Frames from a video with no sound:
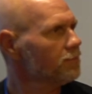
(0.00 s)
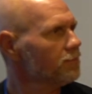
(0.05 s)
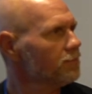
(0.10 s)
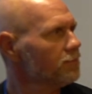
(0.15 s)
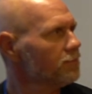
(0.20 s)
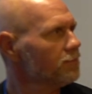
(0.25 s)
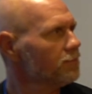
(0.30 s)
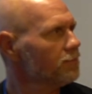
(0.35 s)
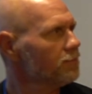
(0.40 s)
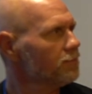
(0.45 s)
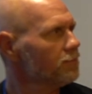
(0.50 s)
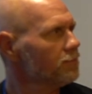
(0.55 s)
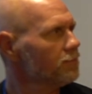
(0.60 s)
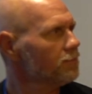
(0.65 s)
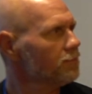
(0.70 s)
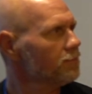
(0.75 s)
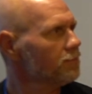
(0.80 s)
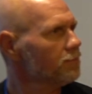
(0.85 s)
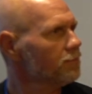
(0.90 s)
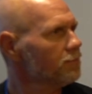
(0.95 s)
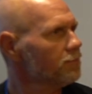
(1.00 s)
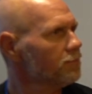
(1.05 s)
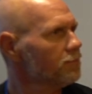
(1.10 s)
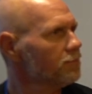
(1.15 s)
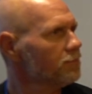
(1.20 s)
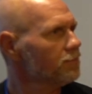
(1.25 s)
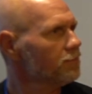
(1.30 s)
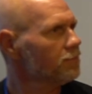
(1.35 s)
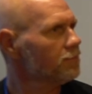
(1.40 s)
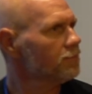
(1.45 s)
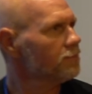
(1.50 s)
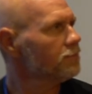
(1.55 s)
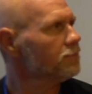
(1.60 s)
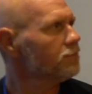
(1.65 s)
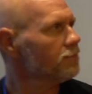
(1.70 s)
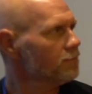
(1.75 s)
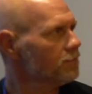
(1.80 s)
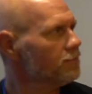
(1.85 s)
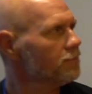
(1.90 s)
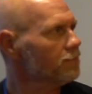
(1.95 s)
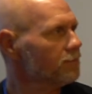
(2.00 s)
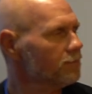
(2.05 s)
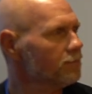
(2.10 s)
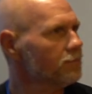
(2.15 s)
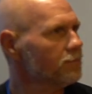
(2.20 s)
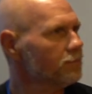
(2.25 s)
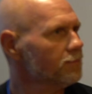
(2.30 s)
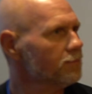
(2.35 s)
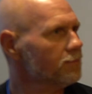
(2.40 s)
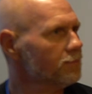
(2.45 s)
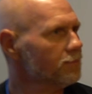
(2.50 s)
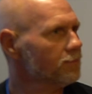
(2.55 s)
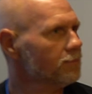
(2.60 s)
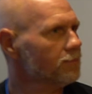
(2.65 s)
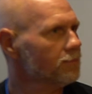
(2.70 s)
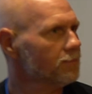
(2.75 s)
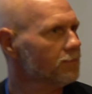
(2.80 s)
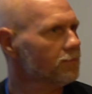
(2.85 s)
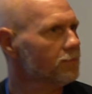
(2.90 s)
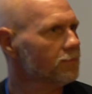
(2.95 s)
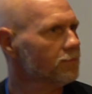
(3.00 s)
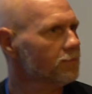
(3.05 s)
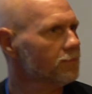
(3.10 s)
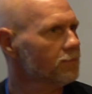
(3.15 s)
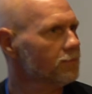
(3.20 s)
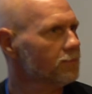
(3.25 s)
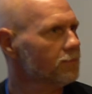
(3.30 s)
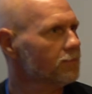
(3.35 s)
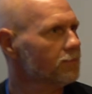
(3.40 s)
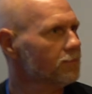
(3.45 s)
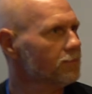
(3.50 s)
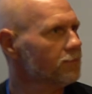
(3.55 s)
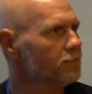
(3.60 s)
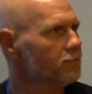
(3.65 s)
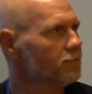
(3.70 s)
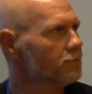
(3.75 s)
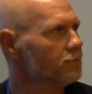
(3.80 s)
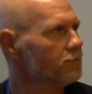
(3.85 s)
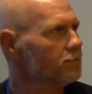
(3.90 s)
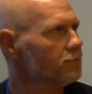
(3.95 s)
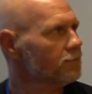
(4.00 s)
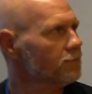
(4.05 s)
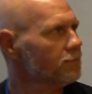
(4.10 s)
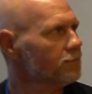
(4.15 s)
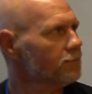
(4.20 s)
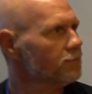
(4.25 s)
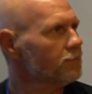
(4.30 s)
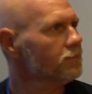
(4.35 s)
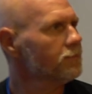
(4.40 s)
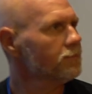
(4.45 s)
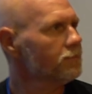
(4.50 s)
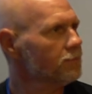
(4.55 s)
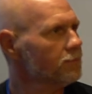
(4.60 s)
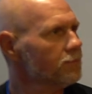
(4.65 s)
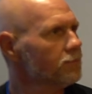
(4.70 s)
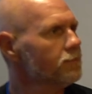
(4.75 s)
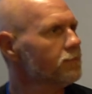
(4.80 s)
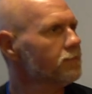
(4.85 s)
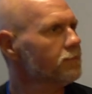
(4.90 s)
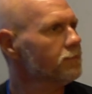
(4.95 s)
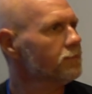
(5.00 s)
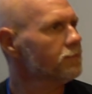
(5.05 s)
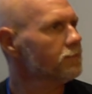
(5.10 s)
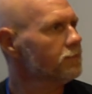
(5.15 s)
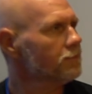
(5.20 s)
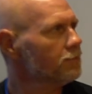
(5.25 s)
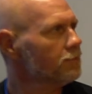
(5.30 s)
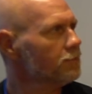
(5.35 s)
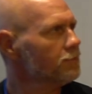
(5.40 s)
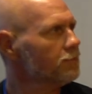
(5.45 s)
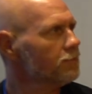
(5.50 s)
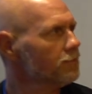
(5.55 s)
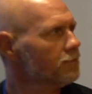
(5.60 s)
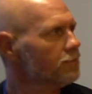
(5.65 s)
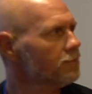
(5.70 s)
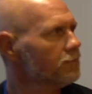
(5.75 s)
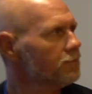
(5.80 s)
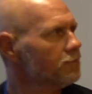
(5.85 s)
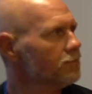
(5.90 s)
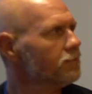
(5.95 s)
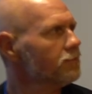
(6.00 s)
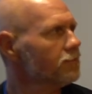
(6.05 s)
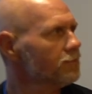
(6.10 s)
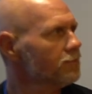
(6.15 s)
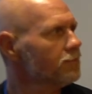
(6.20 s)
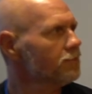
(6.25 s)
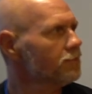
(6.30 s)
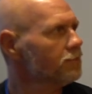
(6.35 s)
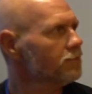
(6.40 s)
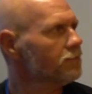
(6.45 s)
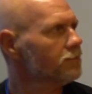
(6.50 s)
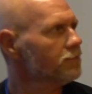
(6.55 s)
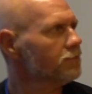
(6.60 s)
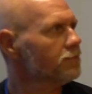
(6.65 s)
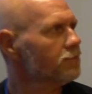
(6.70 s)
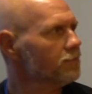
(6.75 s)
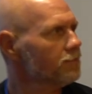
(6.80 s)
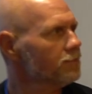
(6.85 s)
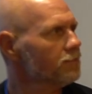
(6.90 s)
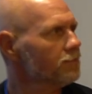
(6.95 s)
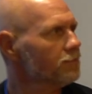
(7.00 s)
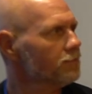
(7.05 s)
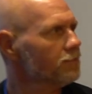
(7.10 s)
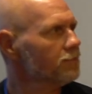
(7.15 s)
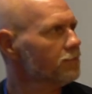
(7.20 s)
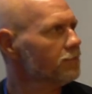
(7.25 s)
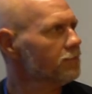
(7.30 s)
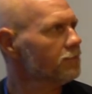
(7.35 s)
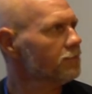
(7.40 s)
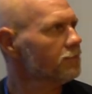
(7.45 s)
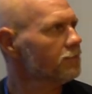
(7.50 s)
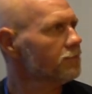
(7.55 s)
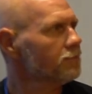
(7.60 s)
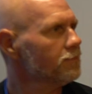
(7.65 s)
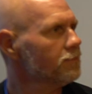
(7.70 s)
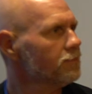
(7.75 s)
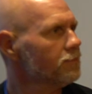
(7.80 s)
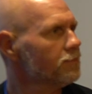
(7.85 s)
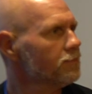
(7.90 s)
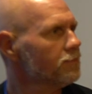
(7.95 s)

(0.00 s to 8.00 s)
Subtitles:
(silent)